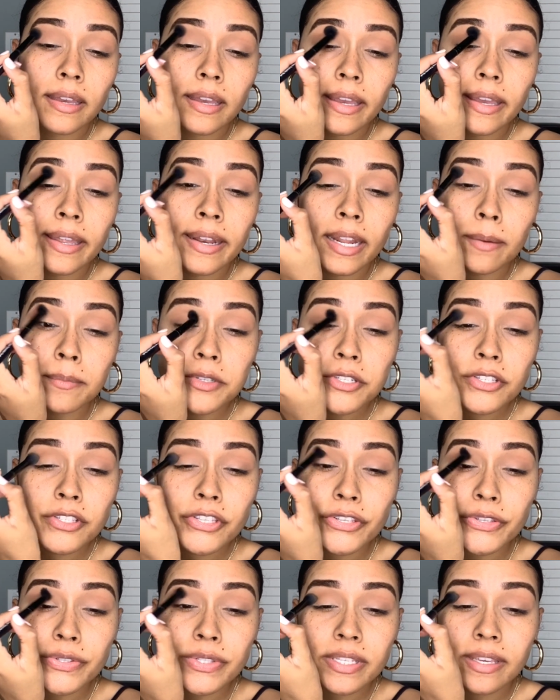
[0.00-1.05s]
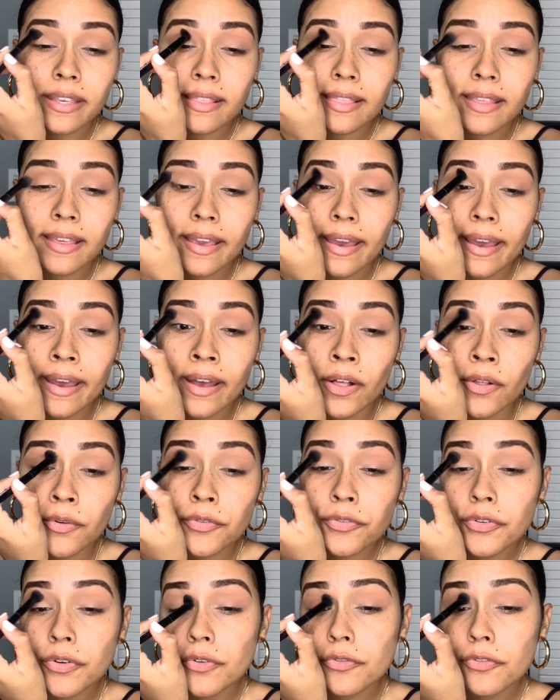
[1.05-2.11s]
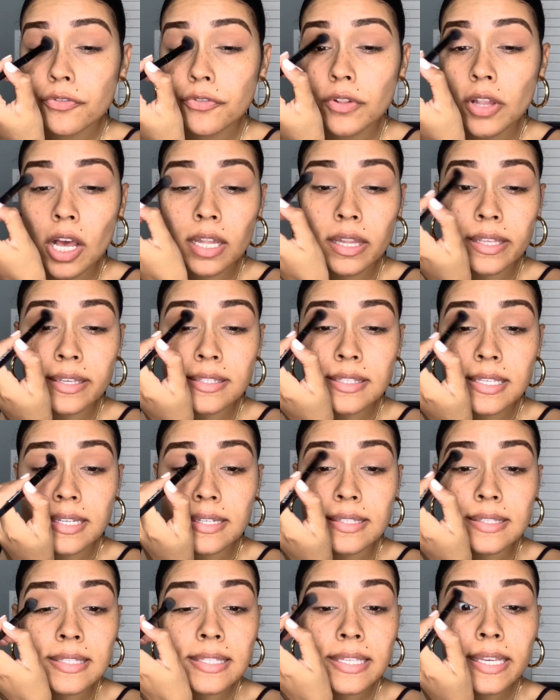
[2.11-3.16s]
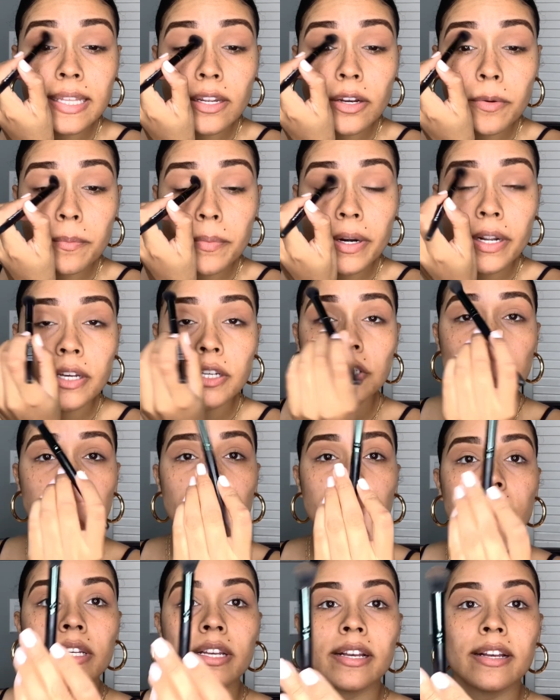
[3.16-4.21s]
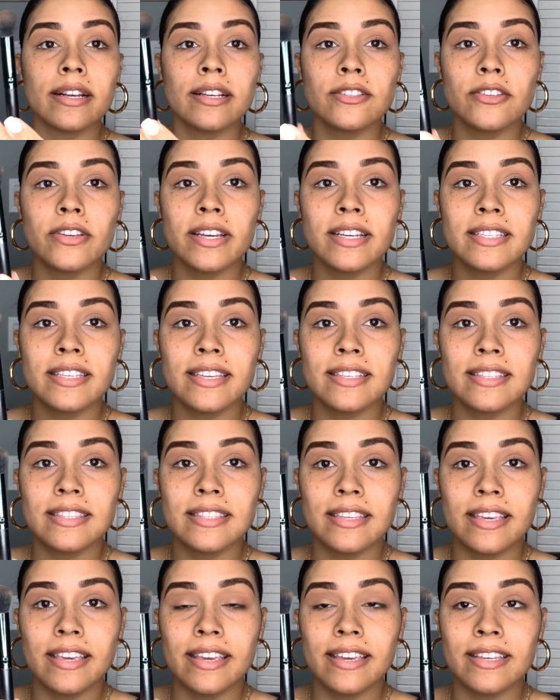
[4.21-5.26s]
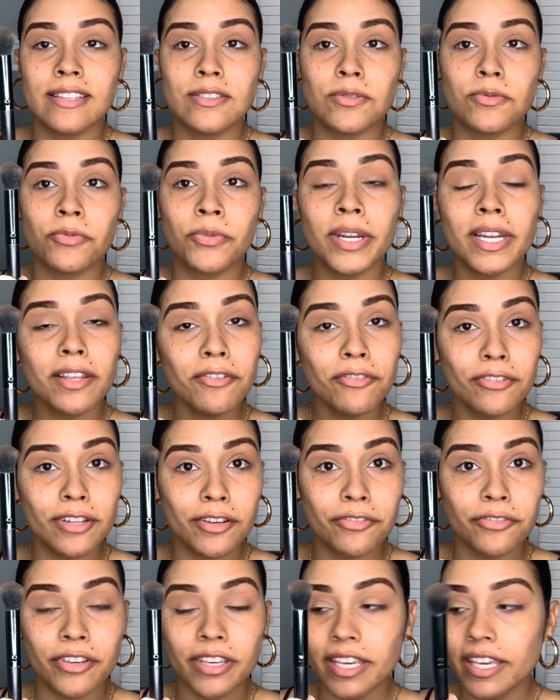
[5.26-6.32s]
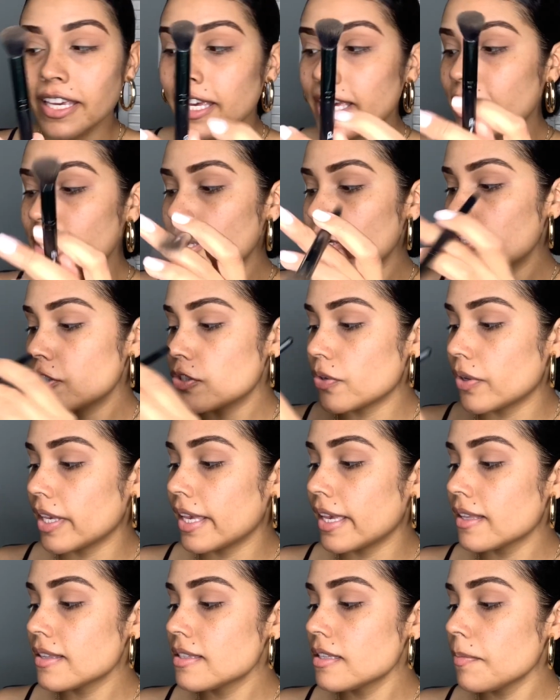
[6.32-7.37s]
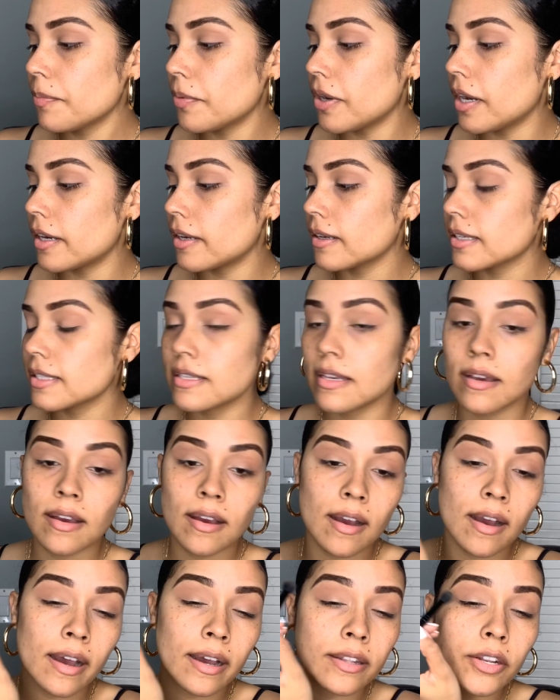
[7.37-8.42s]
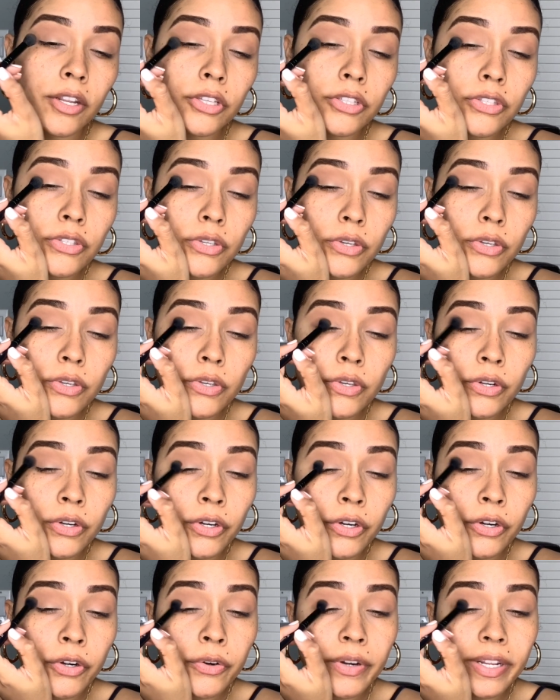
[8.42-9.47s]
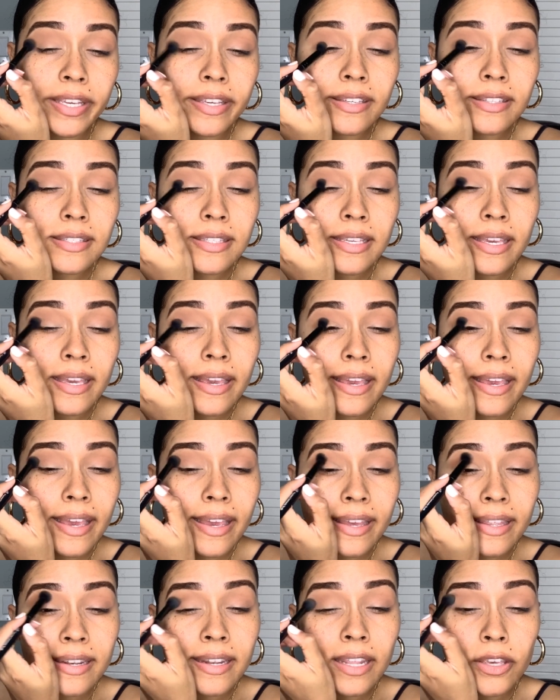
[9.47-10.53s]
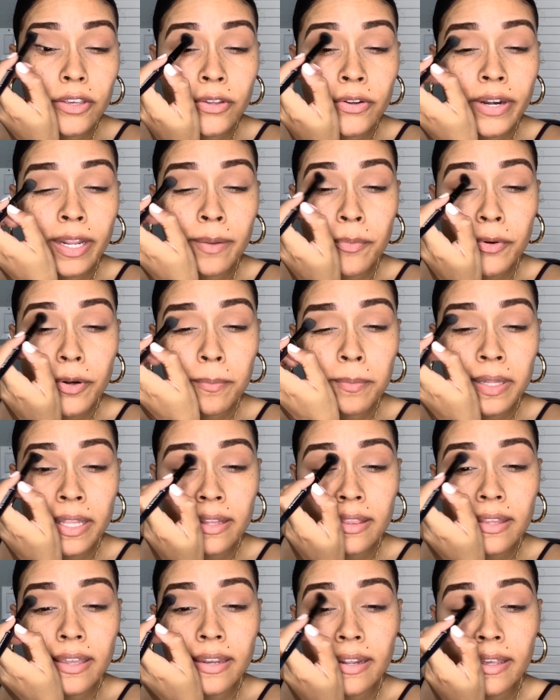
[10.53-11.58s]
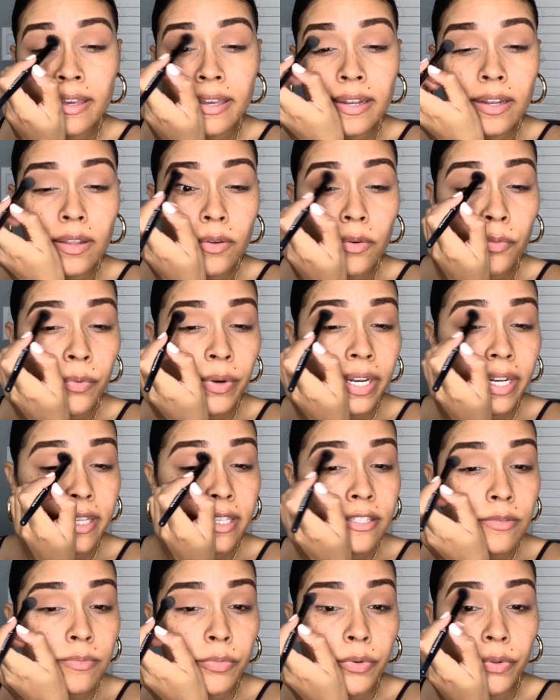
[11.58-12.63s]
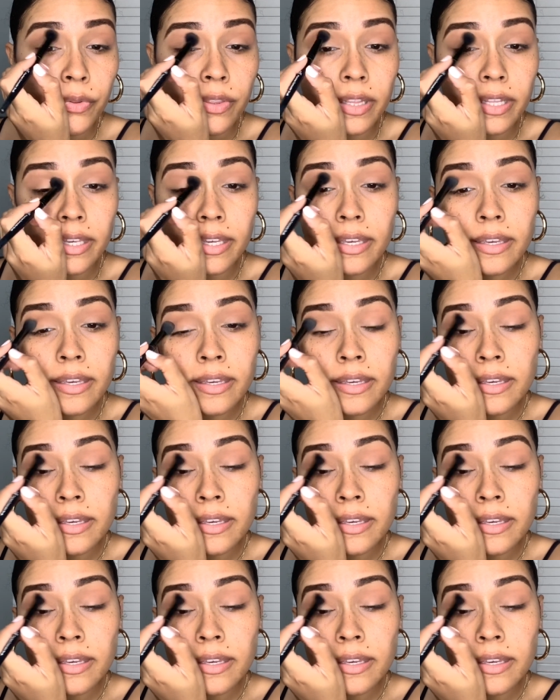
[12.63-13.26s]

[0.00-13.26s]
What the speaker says: And I'm just using the e.l.f. Flawless Concealer brush. As you guys can see, it's really fluffy, so it gets the product onto your crease and you're able to blend it in really smoothly